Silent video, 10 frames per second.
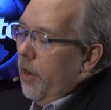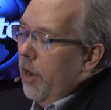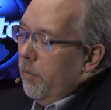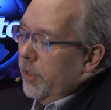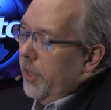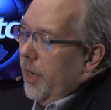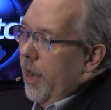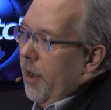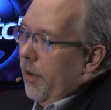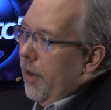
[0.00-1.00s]
the conquest
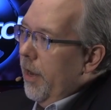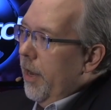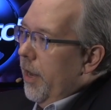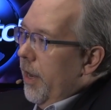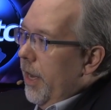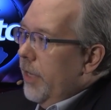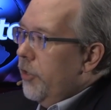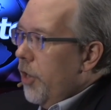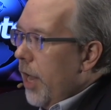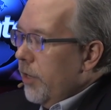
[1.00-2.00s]
account,
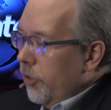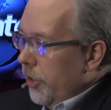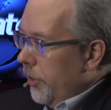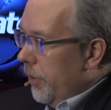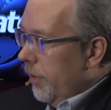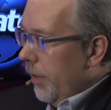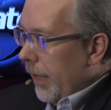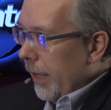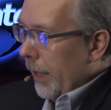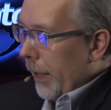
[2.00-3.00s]
it's not just
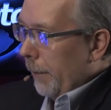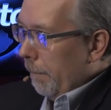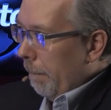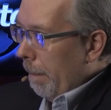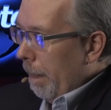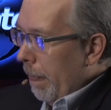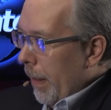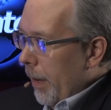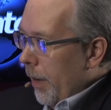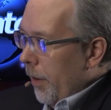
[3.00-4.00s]
killing.
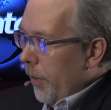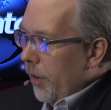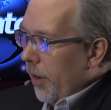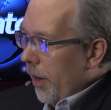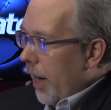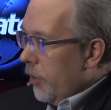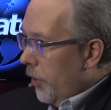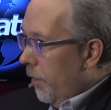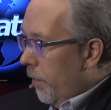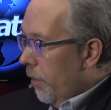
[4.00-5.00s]
There are
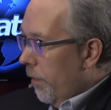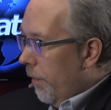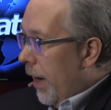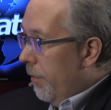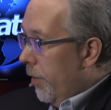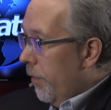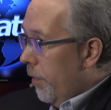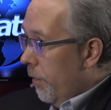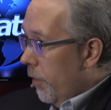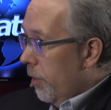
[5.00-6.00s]
actually 4 or 5
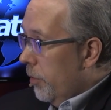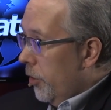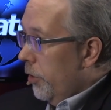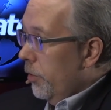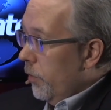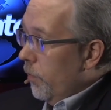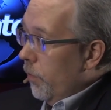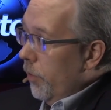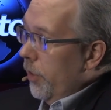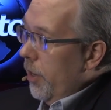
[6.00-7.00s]
different verbs used
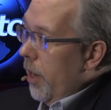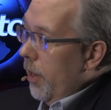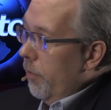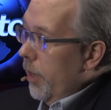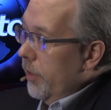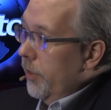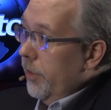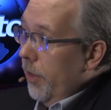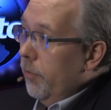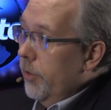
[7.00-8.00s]
for the conquest.
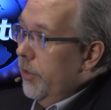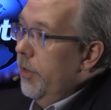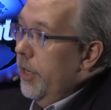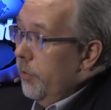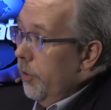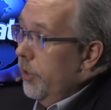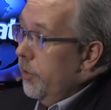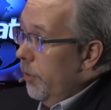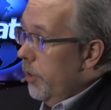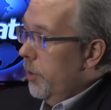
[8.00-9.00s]
In other words, Israel,
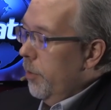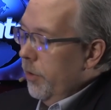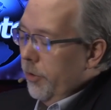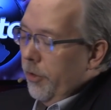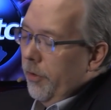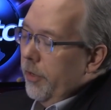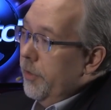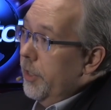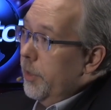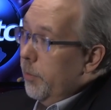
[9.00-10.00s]
this is what you're supposed to do.
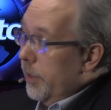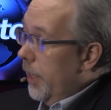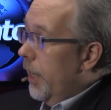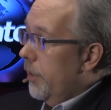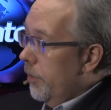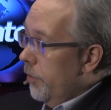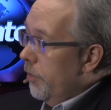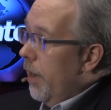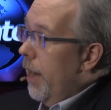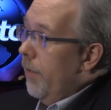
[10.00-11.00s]
There's dispossess,
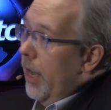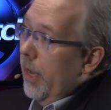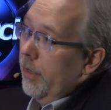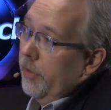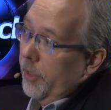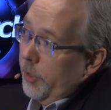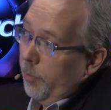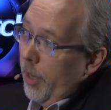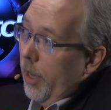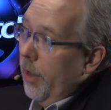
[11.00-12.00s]
there's drive out, there's
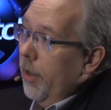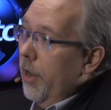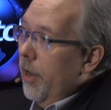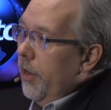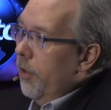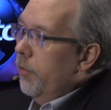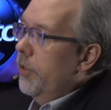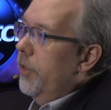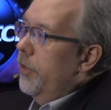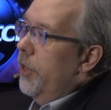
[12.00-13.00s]
expel. In other
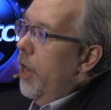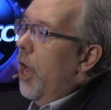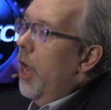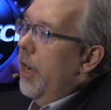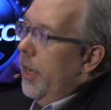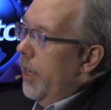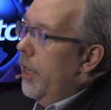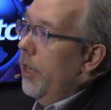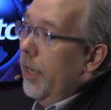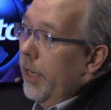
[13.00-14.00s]
words, there's
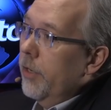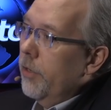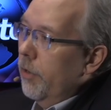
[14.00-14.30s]
non-killing